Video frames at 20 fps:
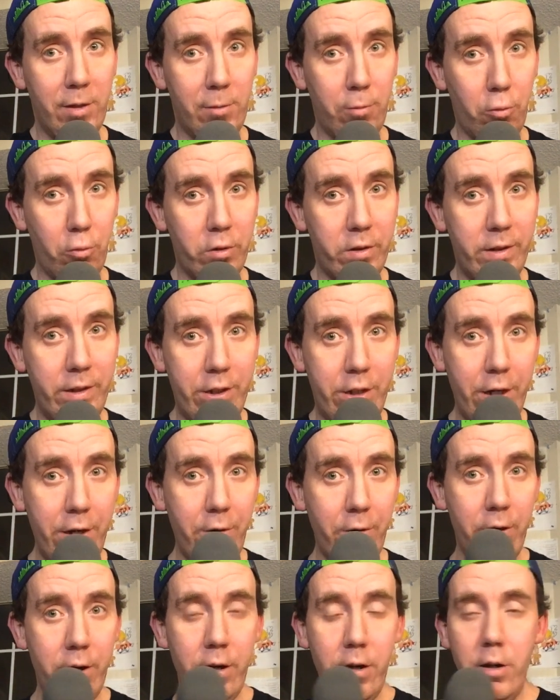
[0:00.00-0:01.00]
a sports
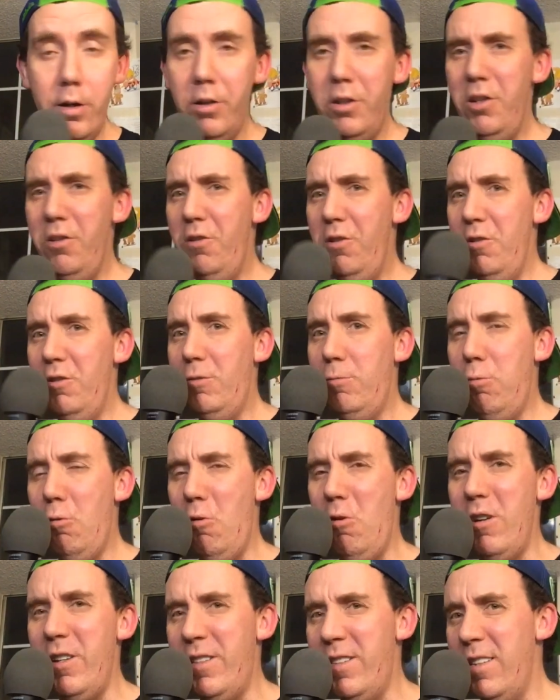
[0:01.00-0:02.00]
degenerate. Do do
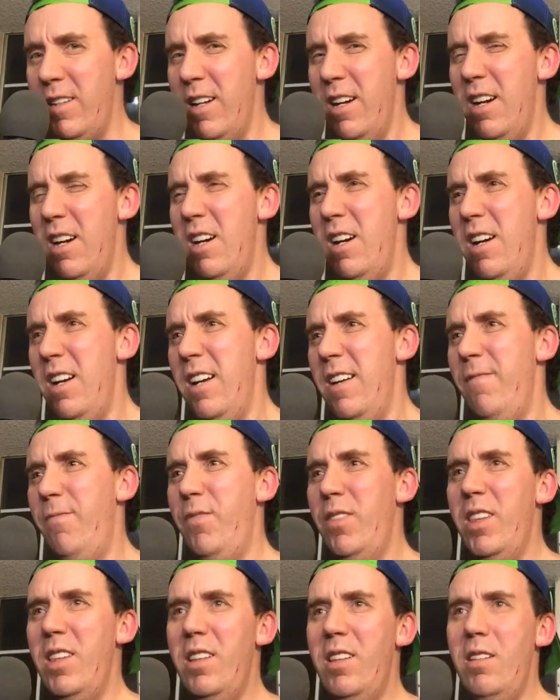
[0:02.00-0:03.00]
sports.
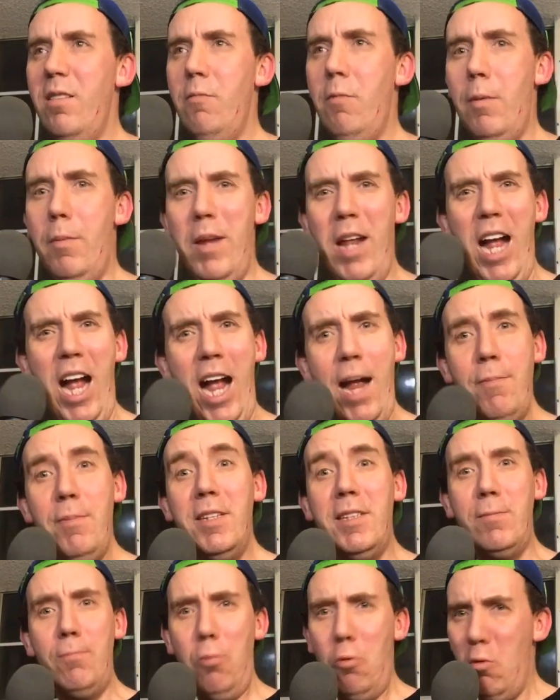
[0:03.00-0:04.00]
Wait a minute. I'm the
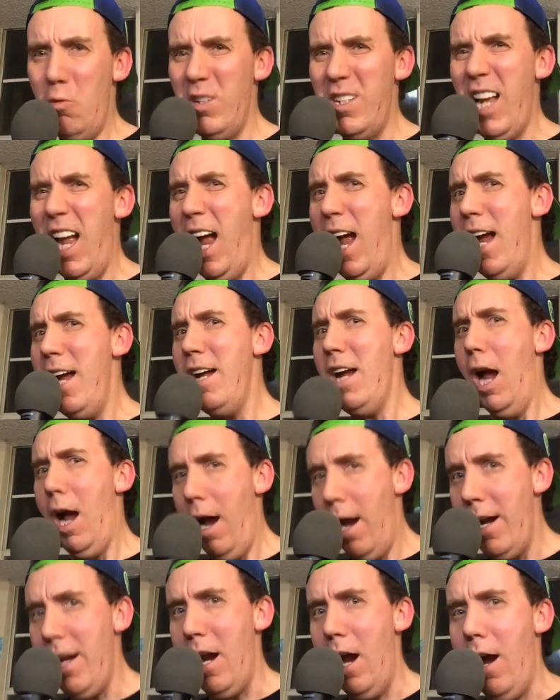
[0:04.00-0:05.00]
sports. I
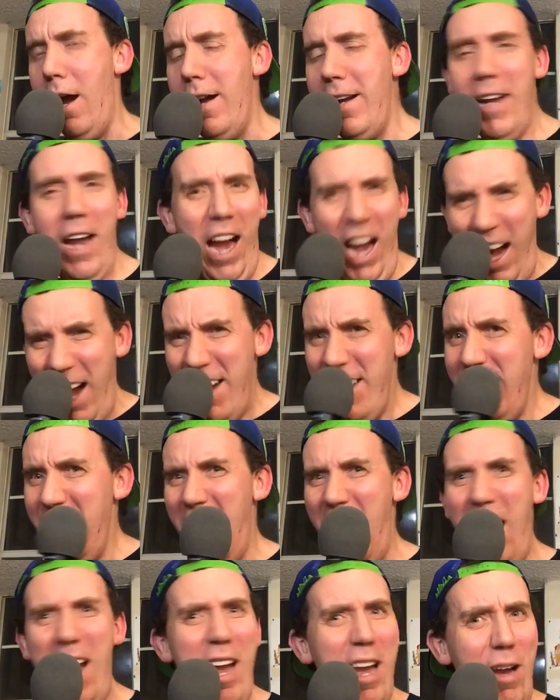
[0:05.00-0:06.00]
I I I
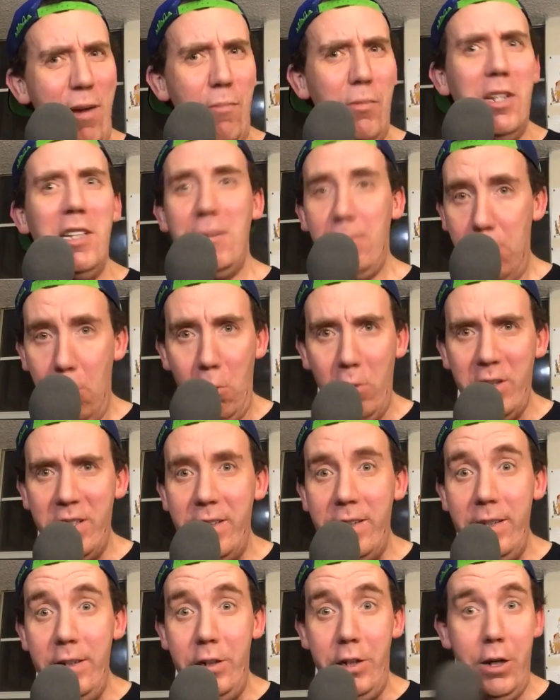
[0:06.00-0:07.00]
am the sports
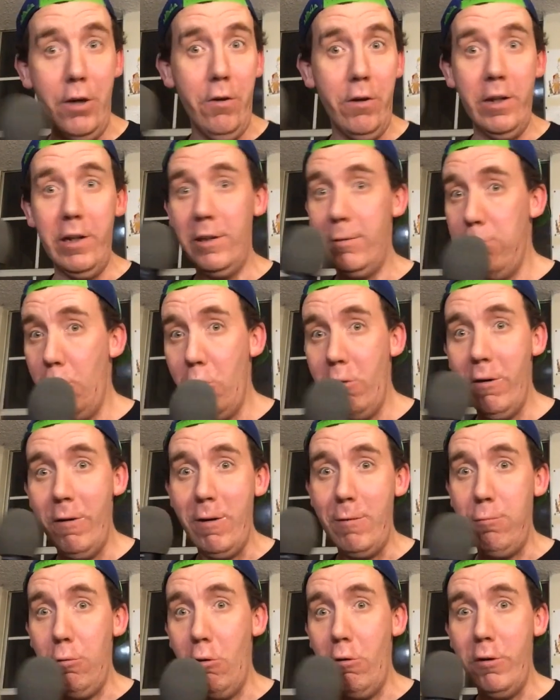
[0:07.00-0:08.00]
degenerate. The
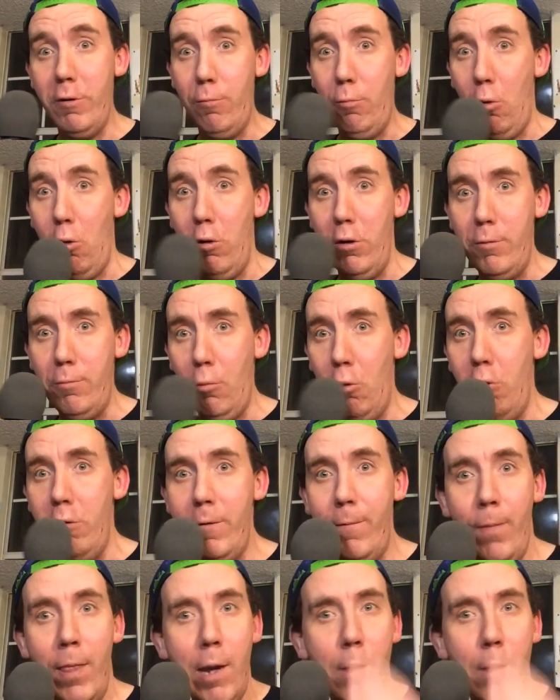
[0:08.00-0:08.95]
sport sport sport sport